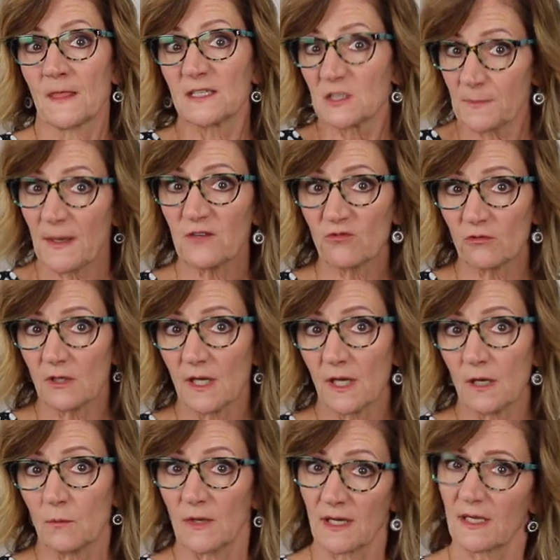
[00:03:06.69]

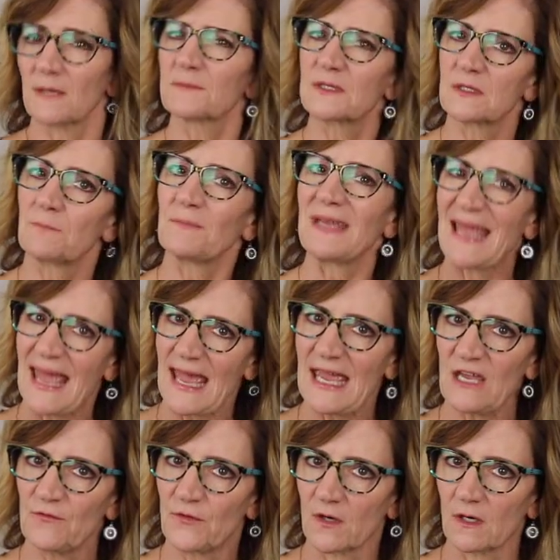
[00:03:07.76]
especially when it comes to
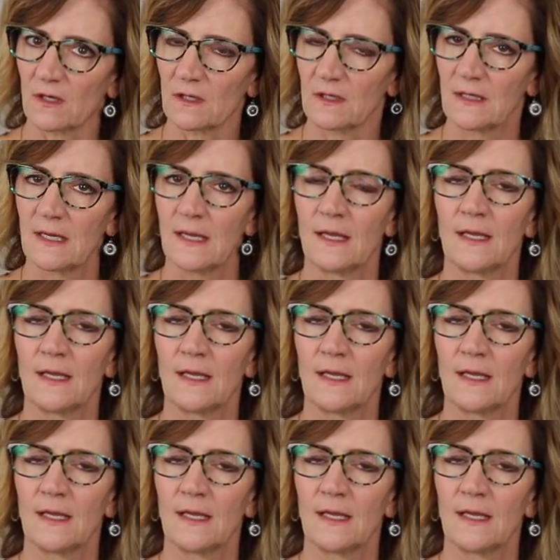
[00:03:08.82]
behavior.